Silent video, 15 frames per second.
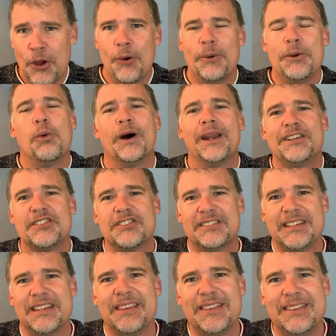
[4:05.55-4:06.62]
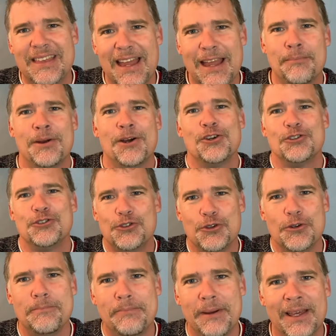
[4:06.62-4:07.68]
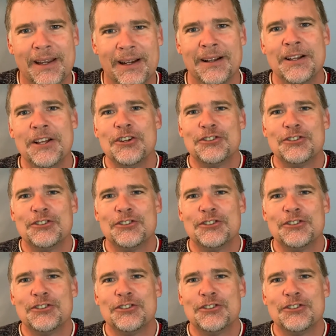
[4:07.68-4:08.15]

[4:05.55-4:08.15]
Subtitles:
We're wanting to see them do better.